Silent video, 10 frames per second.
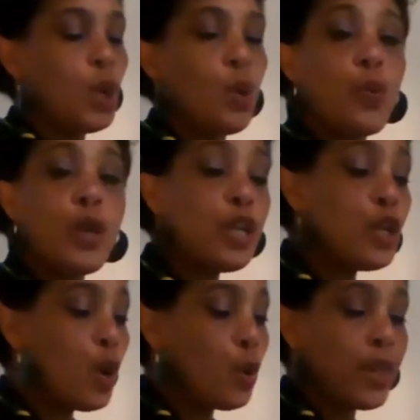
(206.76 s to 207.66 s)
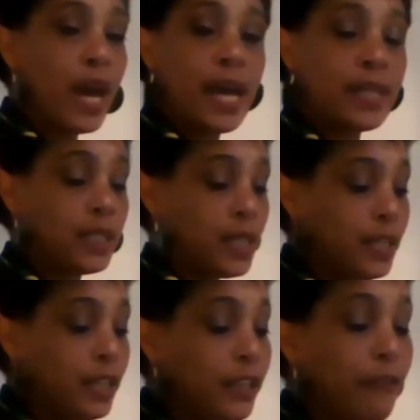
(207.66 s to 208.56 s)
We know that
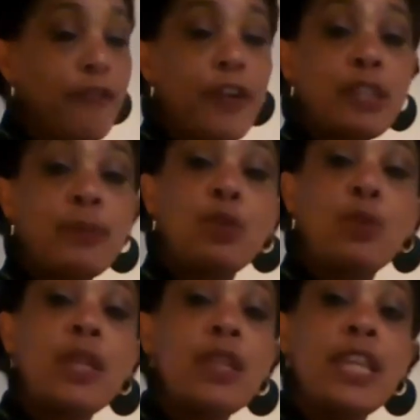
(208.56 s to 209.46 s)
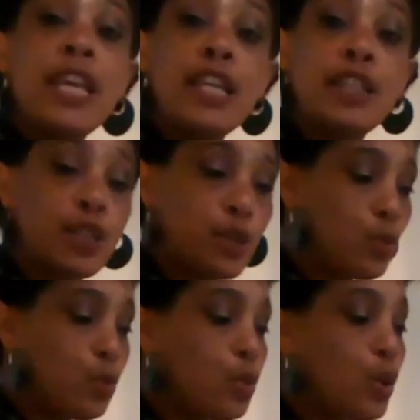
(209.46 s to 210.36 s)
the difference between these
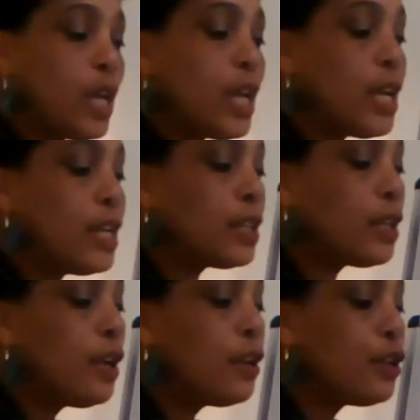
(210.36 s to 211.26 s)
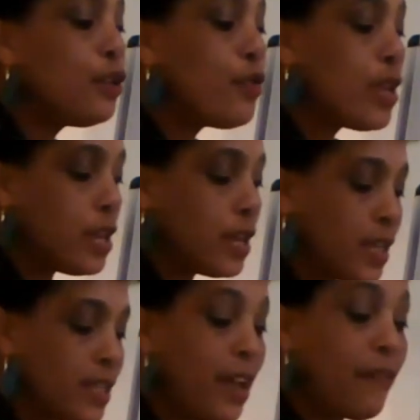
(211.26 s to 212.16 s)
two is 3
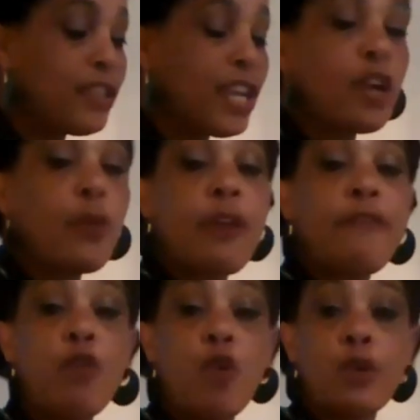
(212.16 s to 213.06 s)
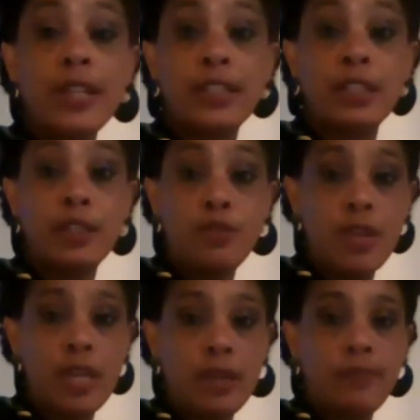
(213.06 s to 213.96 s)
because 7 take away 4 is
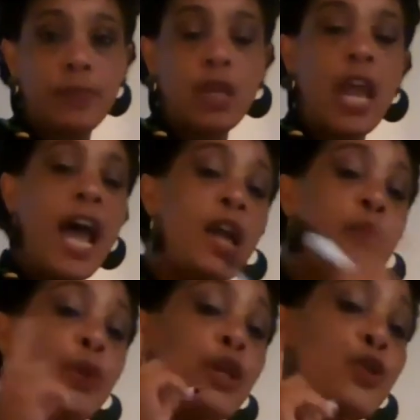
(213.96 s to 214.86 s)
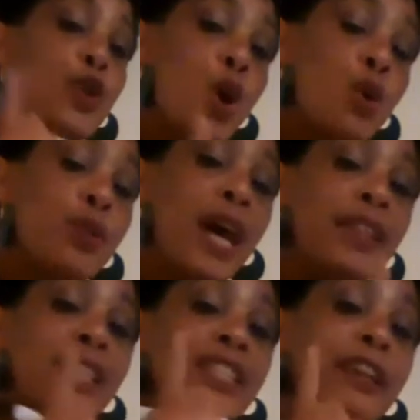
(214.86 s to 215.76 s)
3. And we know
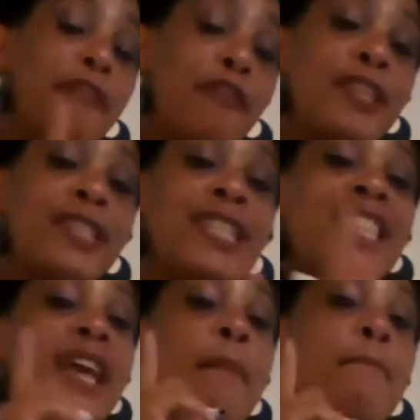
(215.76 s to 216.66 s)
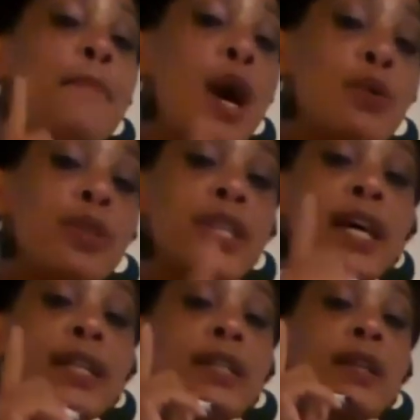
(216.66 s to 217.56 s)
that the difference in the amount
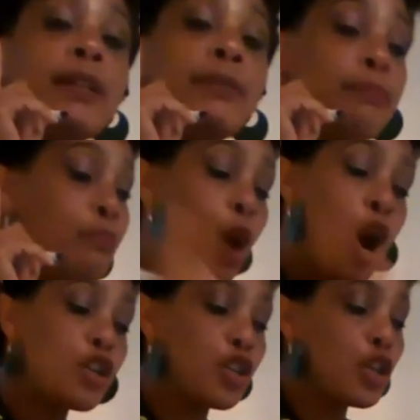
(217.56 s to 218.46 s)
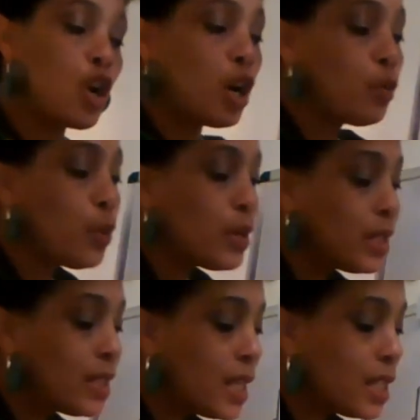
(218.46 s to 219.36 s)
that Marcia got
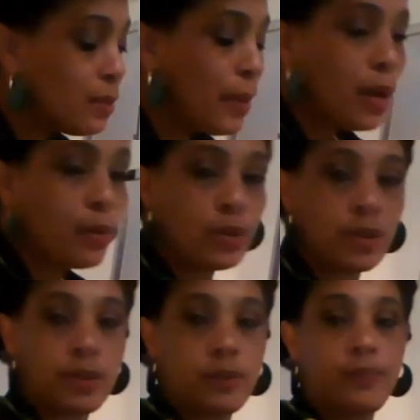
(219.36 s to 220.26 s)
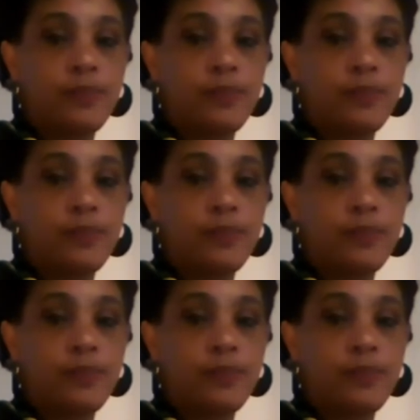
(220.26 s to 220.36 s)
was £6.